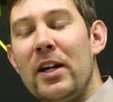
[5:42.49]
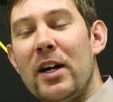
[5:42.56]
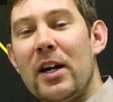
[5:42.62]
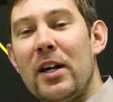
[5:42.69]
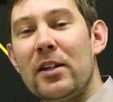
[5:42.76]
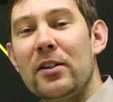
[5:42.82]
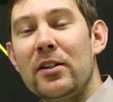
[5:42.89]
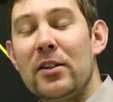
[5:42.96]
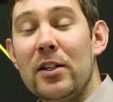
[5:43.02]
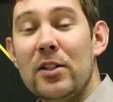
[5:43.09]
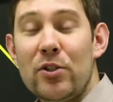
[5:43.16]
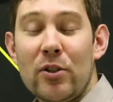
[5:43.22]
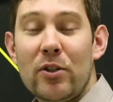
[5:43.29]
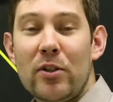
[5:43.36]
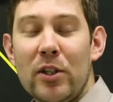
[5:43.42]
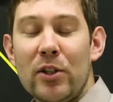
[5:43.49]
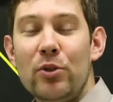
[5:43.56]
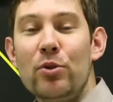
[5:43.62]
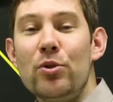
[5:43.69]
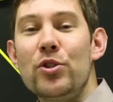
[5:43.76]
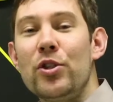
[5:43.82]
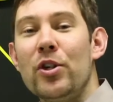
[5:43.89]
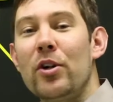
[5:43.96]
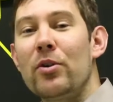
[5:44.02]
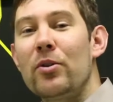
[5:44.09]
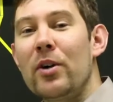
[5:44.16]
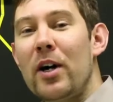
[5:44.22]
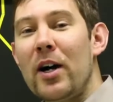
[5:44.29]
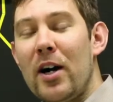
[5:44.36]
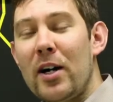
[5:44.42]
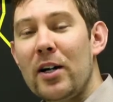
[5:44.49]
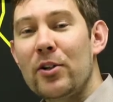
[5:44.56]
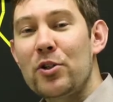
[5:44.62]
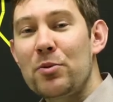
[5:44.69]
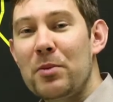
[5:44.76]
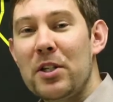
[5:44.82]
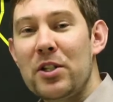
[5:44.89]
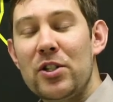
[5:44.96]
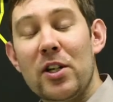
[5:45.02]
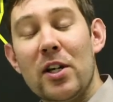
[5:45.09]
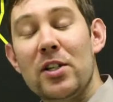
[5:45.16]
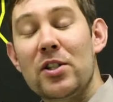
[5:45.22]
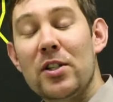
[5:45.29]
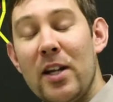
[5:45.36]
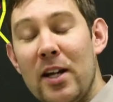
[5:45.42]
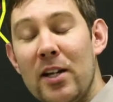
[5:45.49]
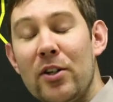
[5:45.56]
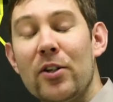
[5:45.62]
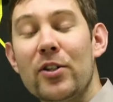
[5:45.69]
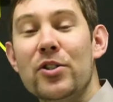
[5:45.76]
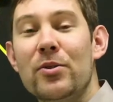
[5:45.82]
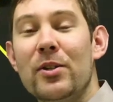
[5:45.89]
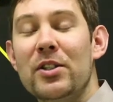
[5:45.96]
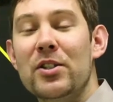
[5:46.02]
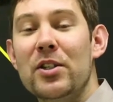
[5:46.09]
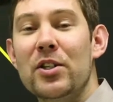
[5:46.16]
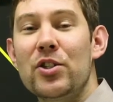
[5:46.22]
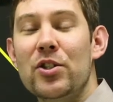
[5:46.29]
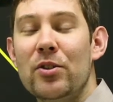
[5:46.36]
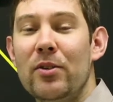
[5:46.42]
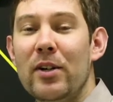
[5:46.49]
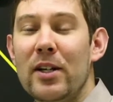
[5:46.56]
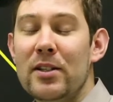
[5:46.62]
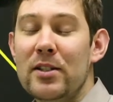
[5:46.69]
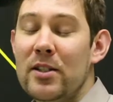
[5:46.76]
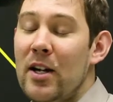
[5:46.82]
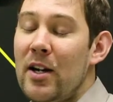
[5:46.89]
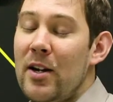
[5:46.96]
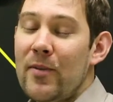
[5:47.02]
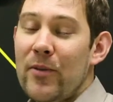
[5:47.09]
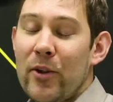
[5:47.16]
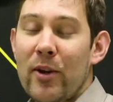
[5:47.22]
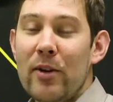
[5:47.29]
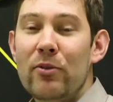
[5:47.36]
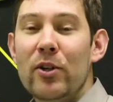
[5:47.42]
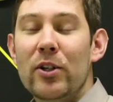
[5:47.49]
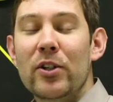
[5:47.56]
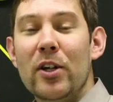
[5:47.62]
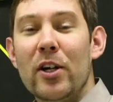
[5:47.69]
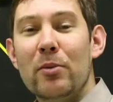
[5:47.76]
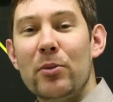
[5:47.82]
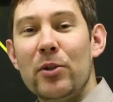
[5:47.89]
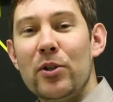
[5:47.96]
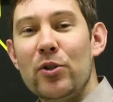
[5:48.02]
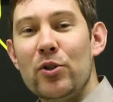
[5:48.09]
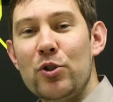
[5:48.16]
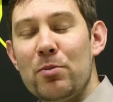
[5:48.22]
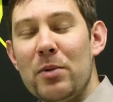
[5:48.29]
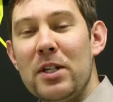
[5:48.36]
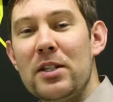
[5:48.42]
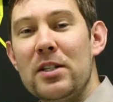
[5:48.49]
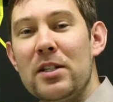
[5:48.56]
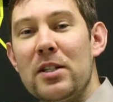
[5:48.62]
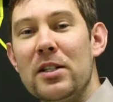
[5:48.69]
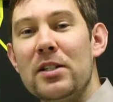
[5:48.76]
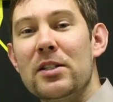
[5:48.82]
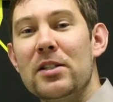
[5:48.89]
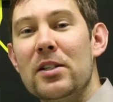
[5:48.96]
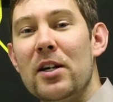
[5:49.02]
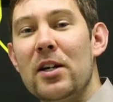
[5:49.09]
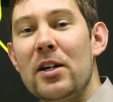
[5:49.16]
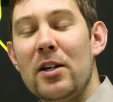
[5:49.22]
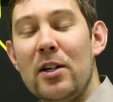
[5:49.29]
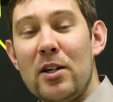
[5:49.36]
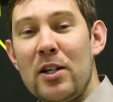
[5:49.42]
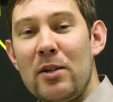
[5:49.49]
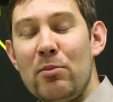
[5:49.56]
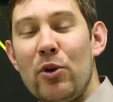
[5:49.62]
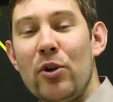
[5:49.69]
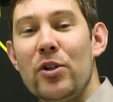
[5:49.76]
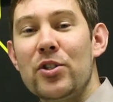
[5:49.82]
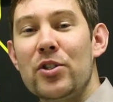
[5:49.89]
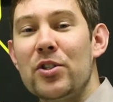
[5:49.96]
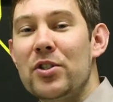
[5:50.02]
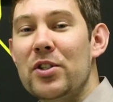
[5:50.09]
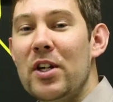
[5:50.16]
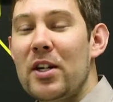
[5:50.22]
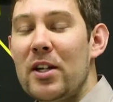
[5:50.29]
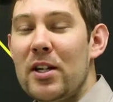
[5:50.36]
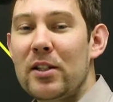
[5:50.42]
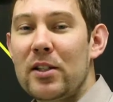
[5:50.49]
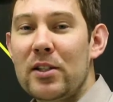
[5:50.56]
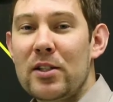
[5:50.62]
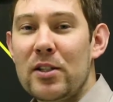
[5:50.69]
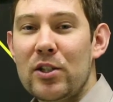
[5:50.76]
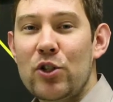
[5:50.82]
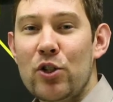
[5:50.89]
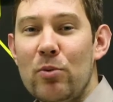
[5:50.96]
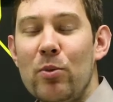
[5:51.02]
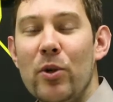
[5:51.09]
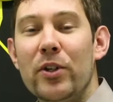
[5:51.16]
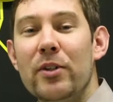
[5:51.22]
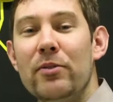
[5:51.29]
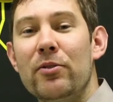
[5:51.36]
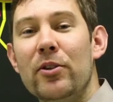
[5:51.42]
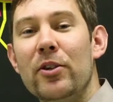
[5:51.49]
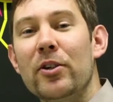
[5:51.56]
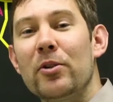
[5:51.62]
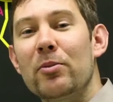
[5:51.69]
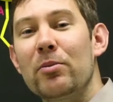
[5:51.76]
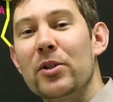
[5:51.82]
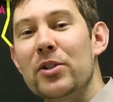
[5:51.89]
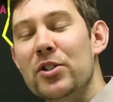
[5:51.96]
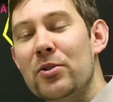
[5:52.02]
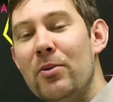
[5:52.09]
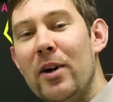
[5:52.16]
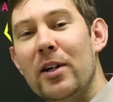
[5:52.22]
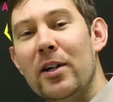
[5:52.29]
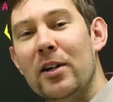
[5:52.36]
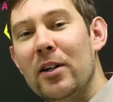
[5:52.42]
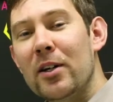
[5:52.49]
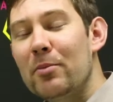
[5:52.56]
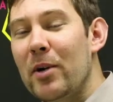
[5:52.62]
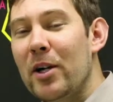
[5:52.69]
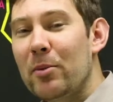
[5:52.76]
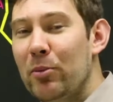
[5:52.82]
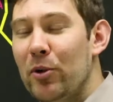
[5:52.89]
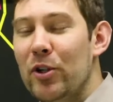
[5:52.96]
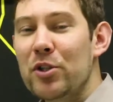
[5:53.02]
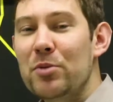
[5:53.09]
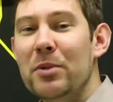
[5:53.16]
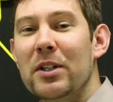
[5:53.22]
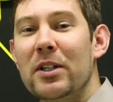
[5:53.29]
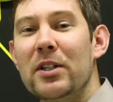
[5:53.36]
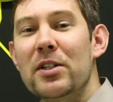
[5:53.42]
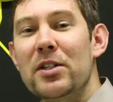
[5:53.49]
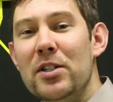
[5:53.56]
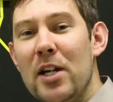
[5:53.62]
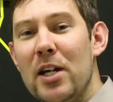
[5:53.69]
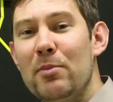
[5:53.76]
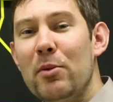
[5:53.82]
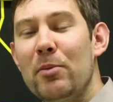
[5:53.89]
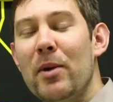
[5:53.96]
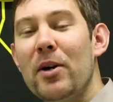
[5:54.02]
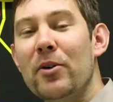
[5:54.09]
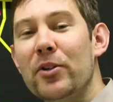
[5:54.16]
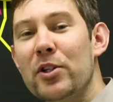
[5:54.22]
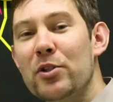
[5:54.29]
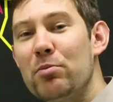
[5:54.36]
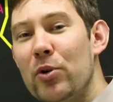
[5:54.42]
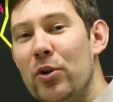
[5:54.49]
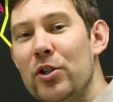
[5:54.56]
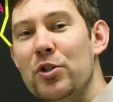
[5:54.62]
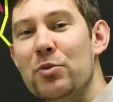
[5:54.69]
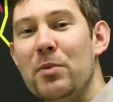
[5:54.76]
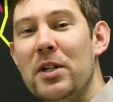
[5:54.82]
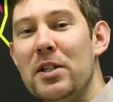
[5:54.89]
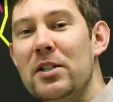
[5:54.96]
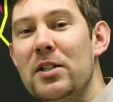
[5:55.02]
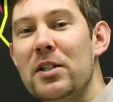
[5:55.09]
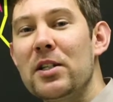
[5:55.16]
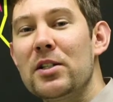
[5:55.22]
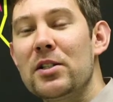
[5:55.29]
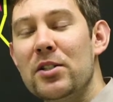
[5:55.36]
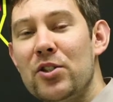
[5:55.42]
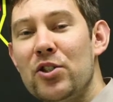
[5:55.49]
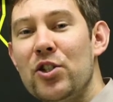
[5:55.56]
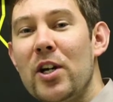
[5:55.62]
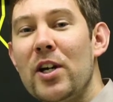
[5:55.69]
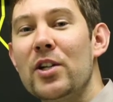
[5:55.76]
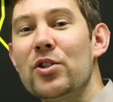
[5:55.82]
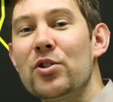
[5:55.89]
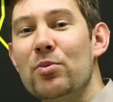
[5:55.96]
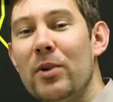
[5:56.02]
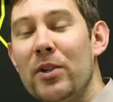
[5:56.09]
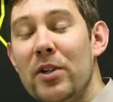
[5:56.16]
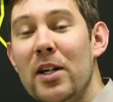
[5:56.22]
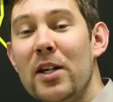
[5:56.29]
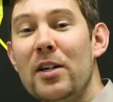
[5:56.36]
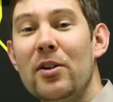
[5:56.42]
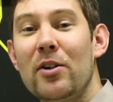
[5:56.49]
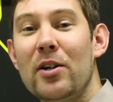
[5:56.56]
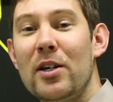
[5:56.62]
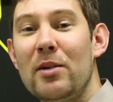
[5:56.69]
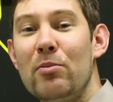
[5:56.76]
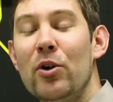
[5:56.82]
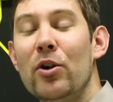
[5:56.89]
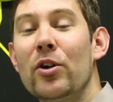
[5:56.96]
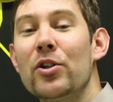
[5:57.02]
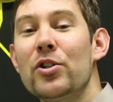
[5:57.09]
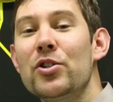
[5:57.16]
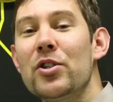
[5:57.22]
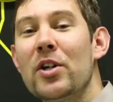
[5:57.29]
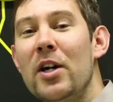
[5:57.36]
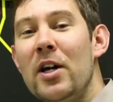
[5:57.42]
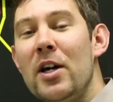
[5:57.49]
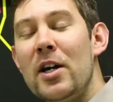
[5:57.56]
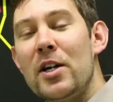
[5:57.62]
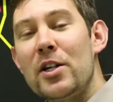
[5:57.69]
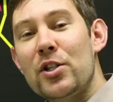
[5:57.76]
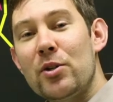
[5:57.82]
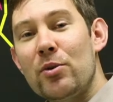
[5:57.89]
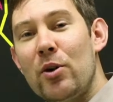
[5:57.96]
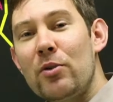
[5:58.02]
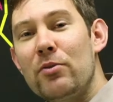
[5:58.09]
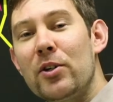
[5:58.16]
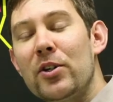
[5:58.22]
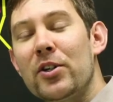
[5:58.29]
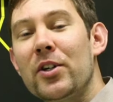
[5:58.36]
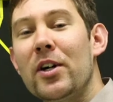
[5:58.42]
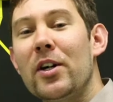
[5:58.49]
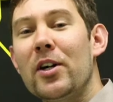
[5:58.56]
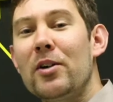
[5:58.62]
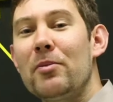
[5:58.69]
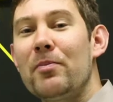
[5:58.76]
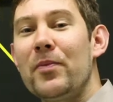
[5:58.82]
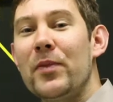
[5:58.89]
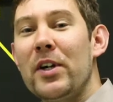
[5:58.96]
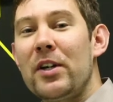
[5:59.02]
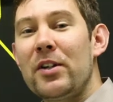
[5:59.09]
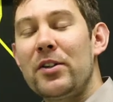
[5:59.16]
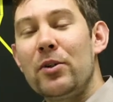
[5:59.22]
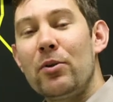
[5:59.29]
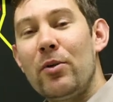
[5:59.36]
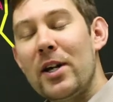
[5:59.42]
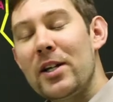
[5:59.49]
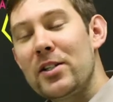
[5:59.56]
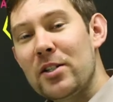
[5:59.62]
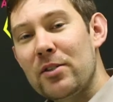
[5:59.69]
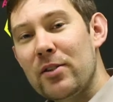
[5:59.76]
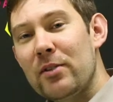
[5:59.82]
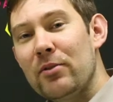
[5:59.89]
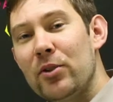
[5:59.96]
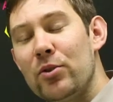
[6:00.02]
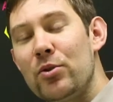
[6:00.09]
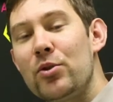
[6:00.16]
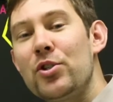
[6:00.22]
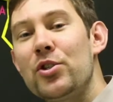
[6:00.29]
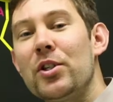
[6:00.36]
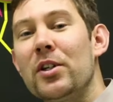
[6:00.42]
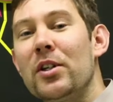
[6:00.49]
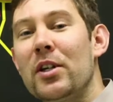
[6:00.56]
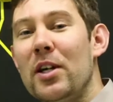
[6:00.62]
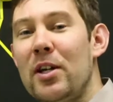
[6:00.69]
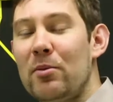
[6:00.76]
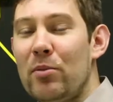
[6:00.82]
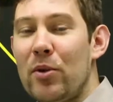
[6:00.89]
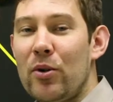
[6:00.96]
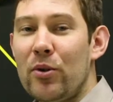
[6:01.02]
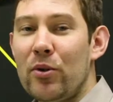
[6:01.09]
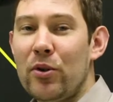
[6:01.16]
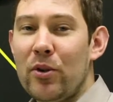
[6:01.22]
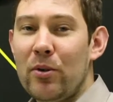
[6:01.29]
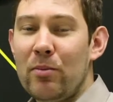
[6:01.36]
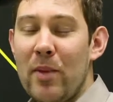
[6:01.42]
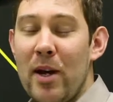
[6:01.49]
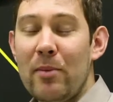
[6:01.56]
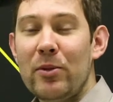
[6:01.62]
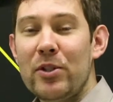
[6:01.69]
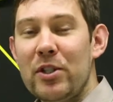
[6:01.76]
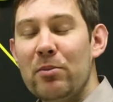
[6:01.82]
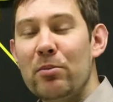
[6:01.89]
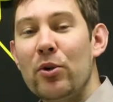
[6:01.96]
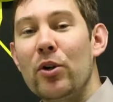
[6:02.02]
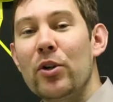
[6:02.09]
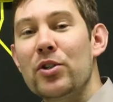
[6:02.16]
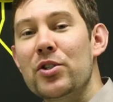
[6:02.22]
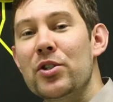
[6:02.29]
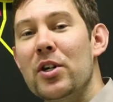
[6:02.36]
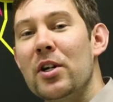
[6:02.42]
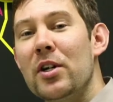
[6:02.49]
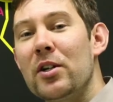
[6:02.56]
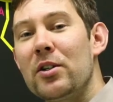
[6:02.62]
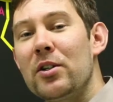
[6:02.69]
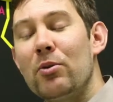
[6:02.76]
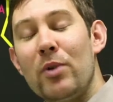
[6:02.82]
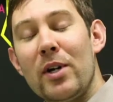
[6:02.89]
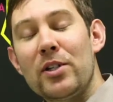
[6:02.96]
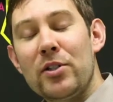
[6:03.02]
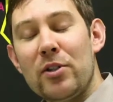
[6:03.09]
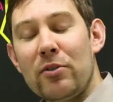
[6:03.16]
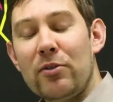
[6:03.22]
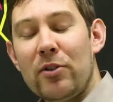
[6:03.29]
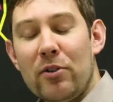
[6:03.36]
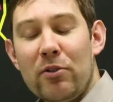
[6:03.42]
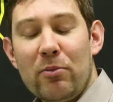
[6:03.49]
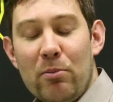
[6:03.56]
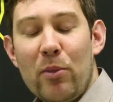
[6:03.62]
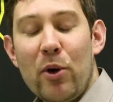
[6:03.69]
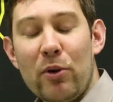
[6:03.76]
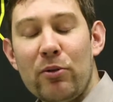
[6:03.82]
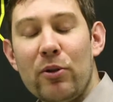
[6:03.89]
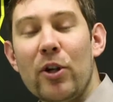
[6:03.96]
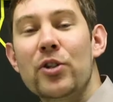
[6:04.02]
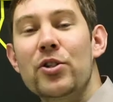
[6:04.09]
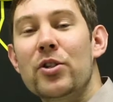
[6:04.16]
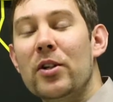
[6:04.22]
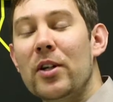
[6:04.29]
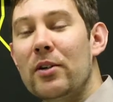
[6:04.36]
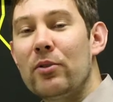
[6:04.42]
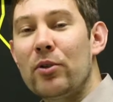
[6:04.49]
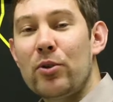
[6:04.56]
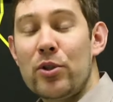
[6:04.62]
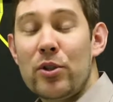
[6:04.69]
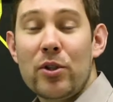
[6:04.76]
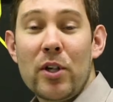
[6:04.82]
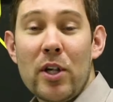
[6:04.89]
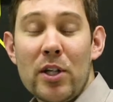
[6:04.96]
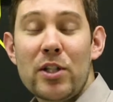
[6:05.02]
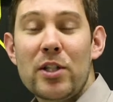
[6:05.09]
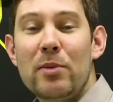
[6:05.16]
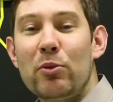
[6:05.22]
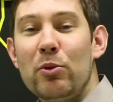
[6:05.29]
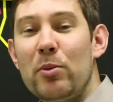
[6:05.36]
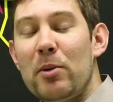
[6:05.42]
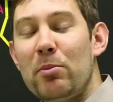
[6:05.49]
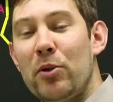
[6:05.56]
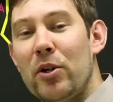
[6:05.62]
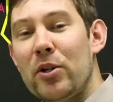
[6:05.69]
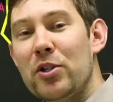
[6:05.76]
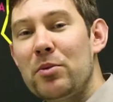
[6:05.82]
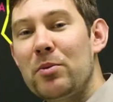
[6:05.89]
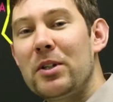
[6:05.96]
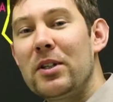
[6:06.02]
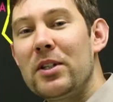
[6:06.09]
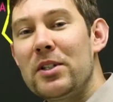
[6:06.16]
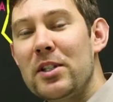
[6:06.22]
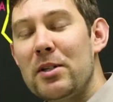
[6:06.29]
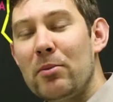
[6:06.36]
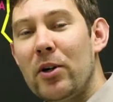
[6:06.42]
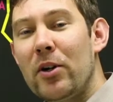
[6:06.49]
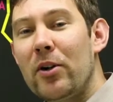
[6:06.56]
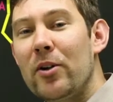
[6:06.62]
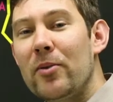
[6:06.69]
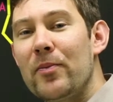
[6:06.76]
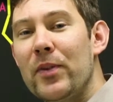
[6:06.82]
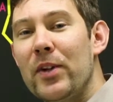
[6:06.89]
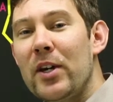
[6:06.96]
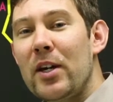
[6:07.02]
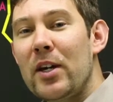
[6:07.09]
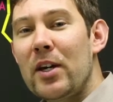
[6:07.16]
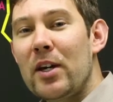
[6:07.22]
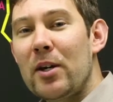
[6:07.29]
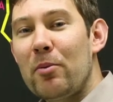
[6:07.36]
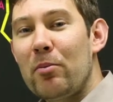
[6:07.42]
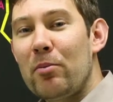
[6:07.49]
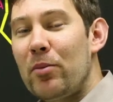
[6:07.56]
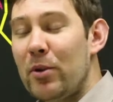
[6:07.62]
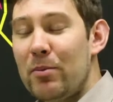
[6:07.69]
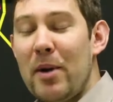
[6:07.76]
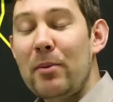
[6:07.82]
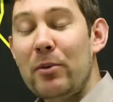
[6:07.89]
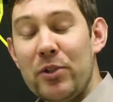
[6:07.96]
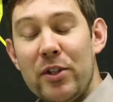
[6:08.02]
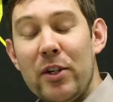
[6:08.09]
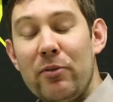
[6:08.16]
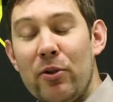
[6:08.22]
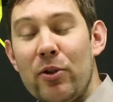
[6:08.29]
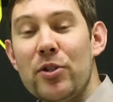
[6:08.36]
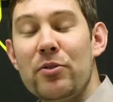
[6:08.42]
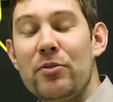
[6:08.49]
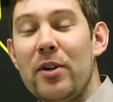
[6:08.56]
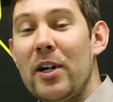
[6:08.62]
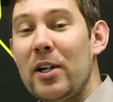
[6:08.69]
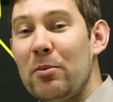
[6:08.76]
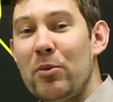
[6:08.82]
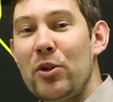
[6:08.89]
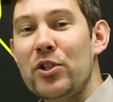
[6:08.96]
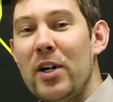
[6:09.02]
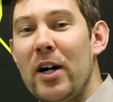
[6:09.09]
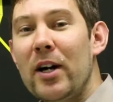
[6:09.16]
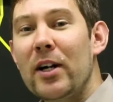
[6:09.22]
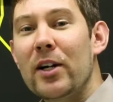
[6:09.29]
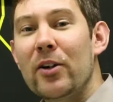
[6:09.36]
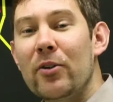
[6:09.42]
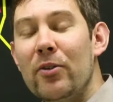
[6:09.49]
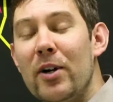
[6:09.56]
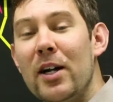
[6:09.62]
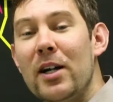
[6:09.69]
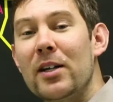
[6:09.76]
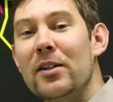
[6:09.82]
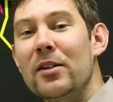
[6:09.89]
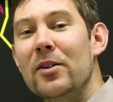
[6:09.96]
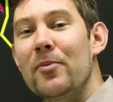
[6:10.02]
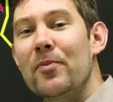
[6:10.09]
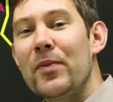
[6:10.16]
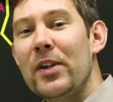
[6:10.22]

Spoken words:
And they certainly do show higher speciation and also extinction rates. Now, every time a new species emerges, it is somewhat different, but strikingly by approximately the same amount as bird species change when they emerge. So over time, the rates of evolution in both mammals and birds, the rates of morphological evolution, seem to be approximately similar, but mammals diversify at a much higher rate.